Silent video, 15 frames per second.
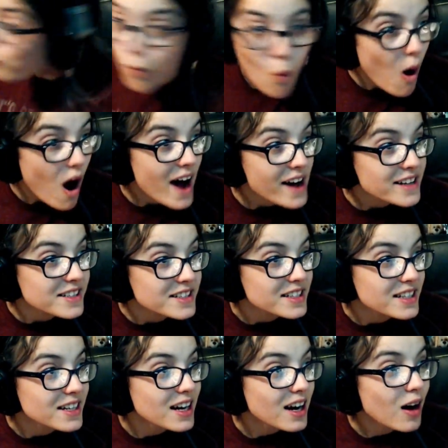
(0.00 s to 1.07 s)
what?
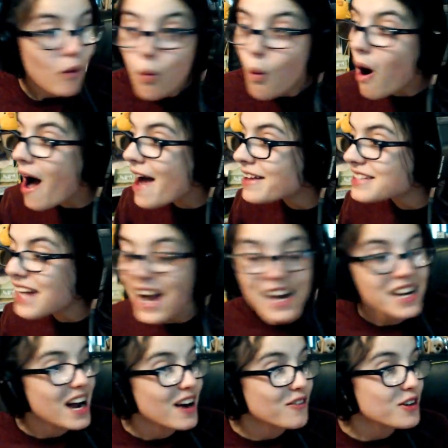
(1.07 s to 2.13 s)
What? I
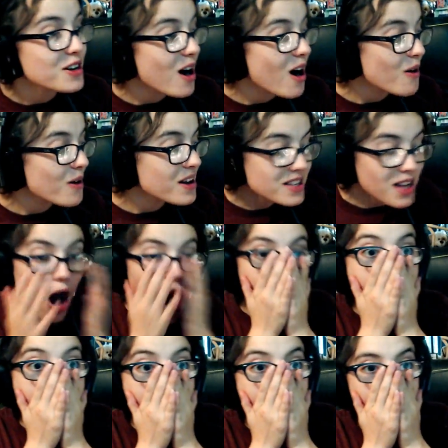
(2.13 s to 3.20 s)
never
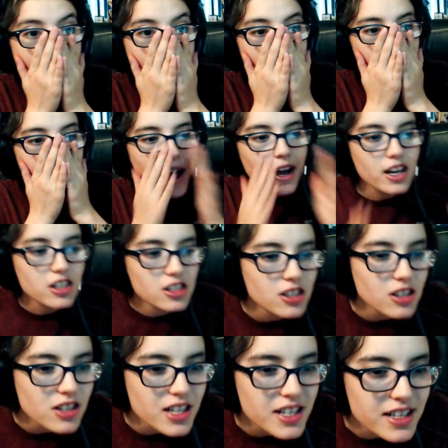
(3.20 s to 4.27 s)
noticed. Oh my
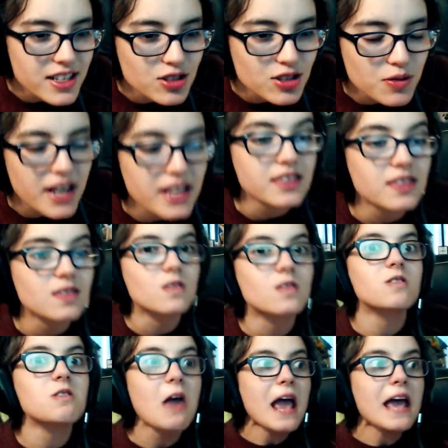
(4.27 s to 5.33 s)
goodness.
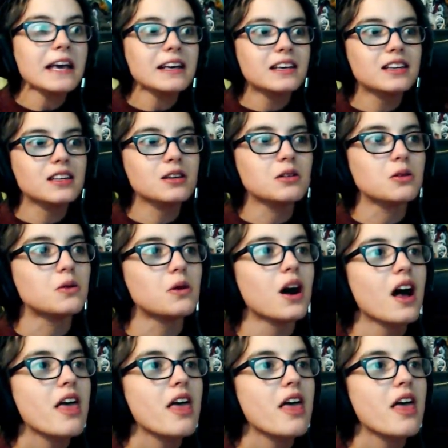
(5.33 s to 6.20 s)
Thank you.